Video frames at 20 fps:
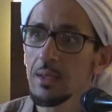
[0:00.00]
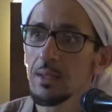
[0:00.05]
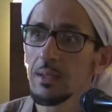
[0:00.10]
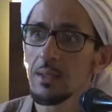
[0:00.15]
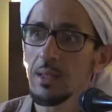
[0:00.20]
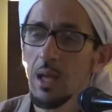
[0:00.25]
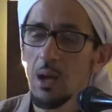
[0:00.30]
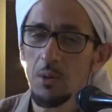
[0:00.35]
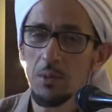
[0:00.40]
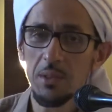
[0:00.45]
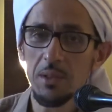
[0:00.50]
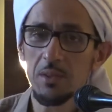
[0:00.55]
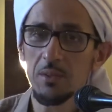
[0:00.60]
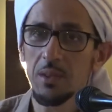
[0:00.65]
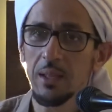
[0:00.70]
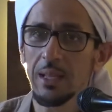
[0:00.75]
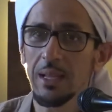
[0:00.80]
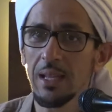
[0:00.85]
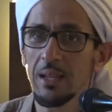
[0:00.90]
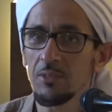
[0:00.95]
Now there is
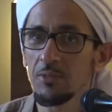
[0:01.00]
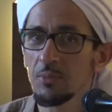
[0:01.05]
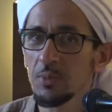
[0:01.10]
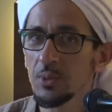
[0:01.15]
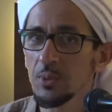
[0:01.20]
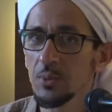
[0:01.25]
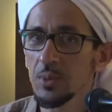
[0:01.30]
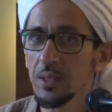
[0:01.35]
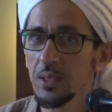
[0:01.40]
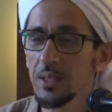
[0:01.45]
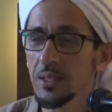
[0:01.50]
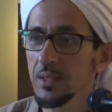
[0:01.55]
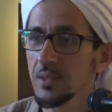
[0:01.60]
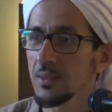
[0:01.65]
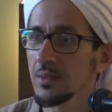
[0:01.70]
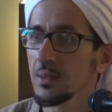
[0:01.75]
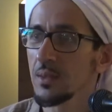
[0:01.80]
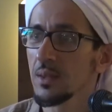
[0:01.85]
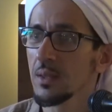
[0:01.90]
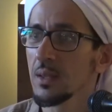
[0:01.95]
khilaf between
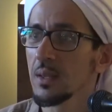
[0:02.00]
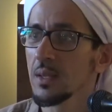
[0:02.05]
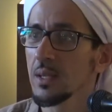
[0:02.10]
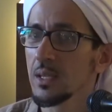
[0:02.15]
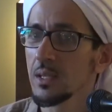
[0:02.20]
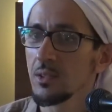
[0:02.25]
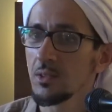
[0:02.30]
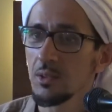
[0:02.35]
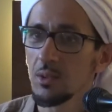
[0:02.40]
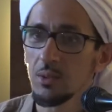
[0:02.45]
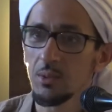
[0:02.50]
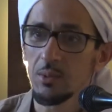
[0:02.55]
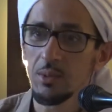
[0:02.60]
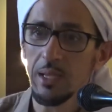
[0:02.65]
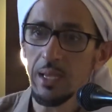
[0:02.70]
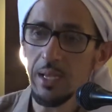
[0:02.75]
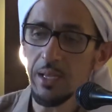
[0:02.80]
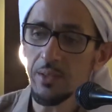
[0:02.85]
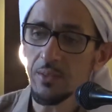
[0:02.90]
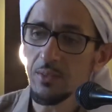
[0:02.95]
this. So
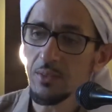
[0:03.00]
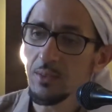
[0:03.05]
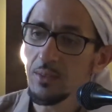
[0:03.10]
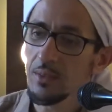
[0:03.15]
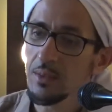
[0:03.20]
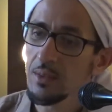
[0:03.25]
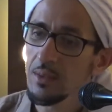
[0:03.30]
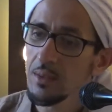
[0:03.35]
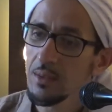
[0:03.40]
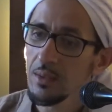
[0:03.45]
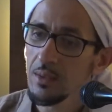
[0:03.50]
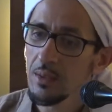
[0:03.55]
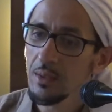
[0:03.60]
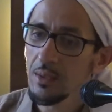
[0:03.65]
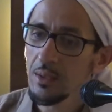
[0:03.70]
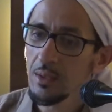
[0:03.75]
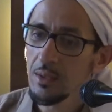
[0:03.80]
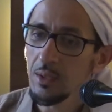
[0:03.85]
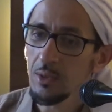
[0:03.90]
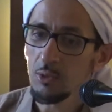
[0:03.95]
yes,
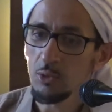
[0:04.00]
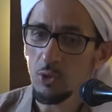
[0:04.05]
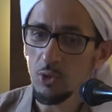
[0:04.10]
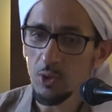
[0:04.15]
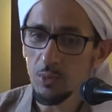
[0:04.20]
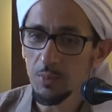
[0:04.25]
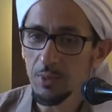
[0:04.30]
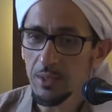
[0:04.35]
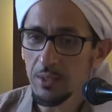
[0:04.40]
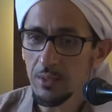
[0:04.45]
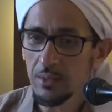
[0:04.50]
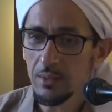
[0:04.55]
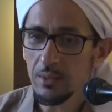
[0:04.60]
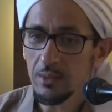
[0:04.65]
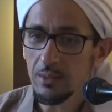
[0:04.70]
a turban,